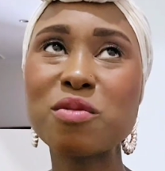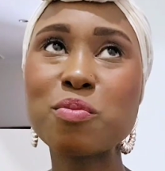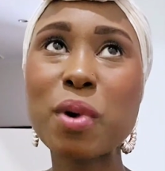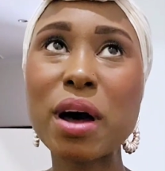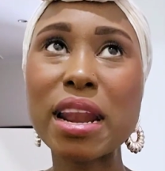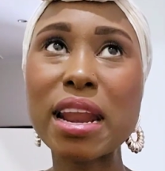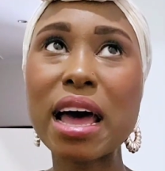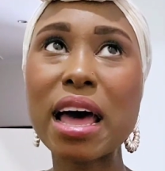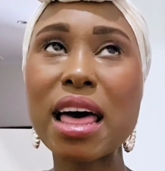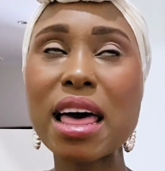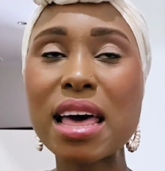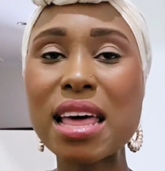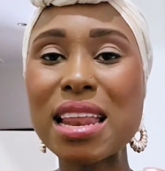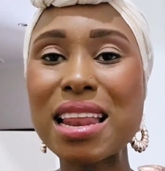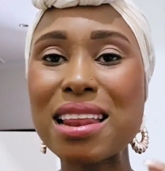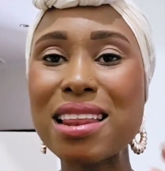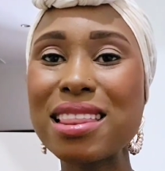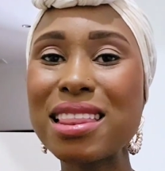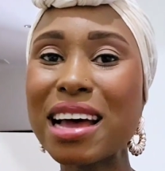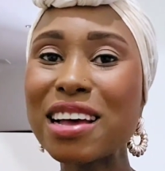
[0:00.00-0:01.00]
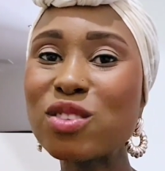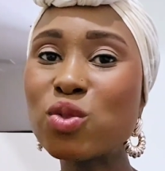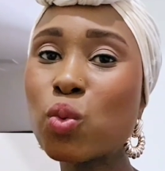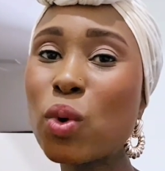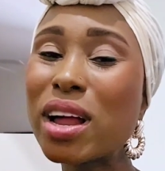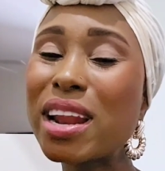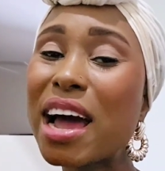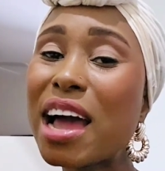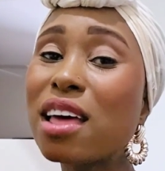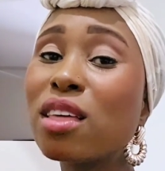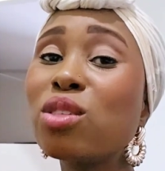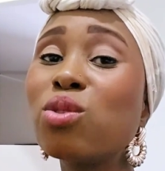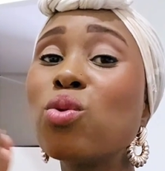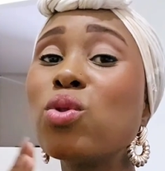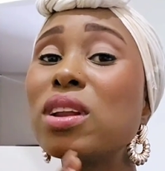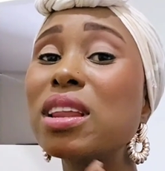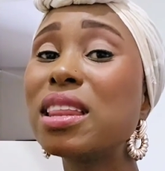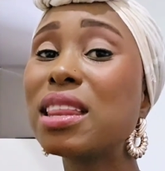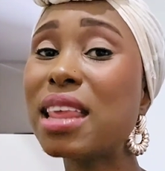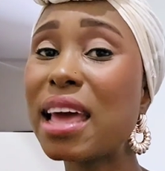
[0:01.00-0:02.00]
But that's what I
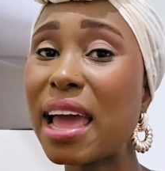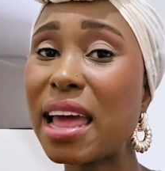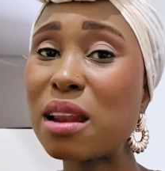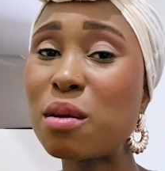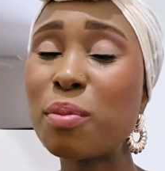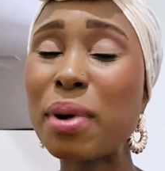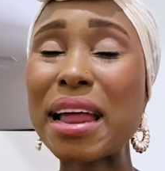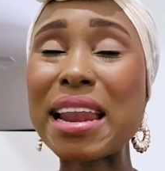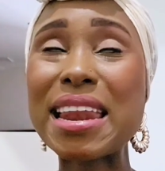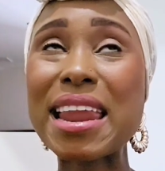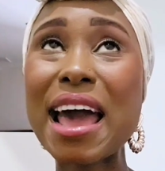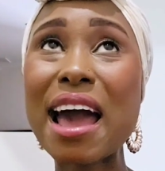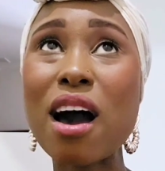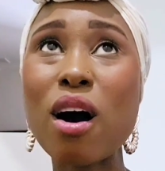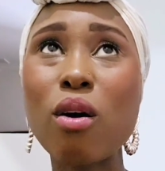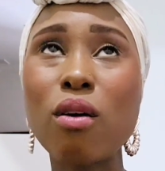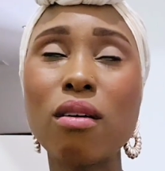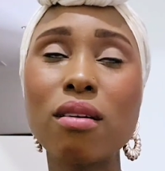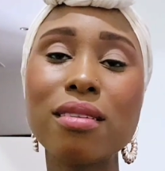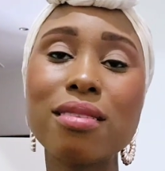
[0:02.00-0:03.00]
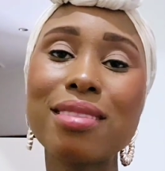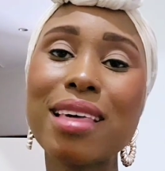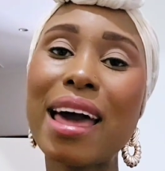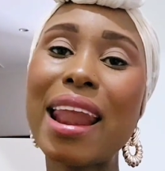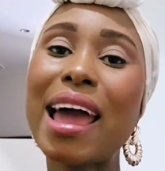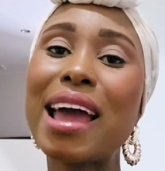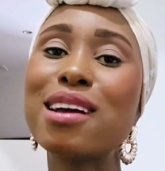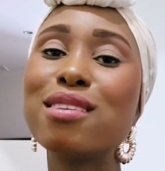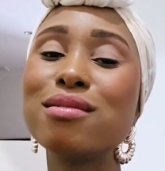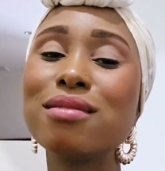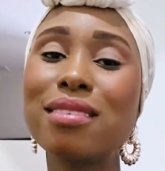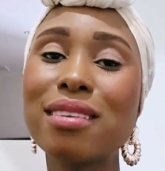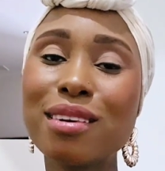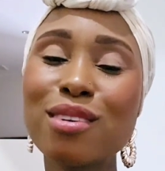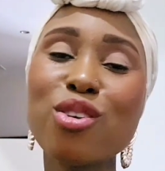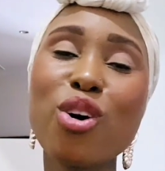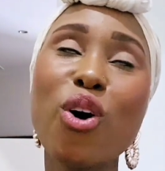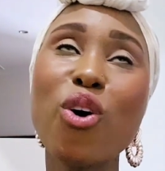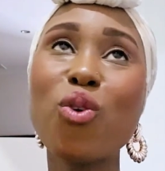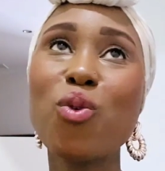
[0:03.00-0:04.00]
thought then. But now that I
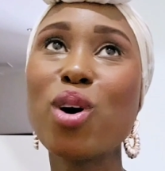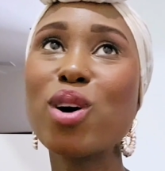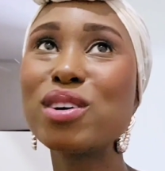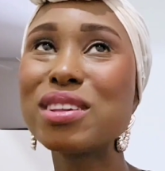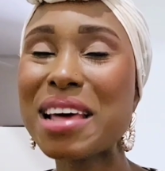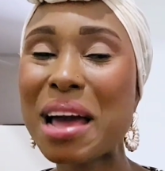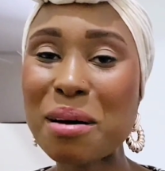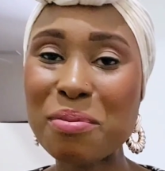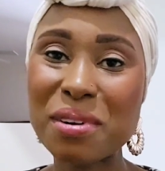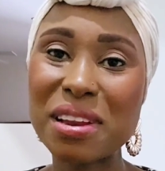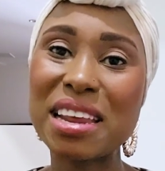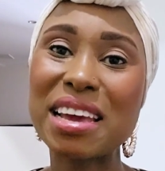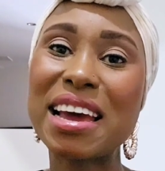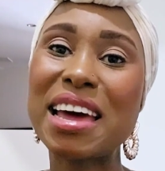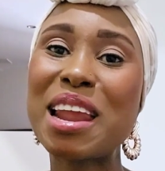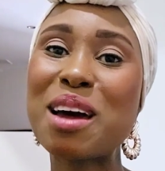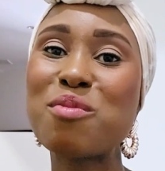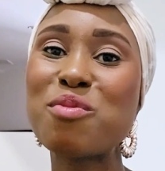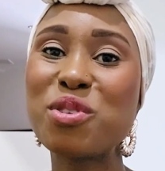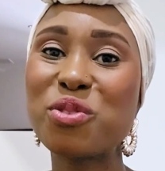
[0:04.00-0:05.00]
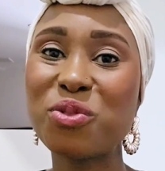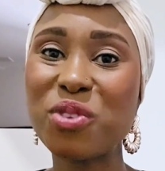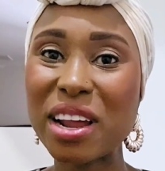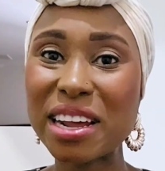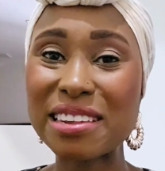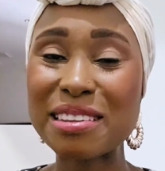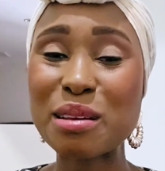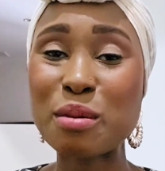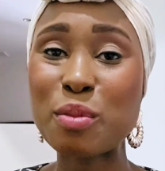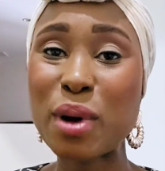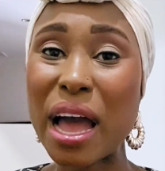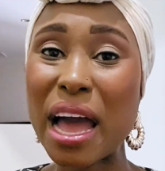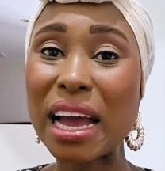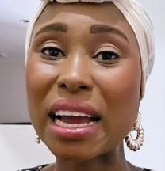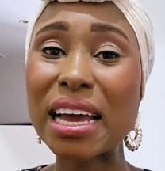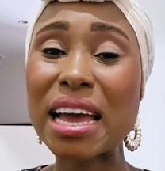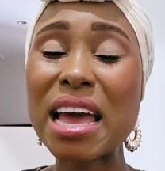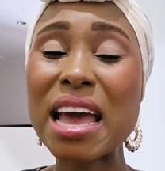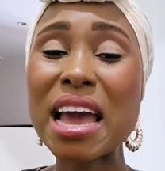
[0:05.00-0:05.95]
know what was happening and I'm reflecting back,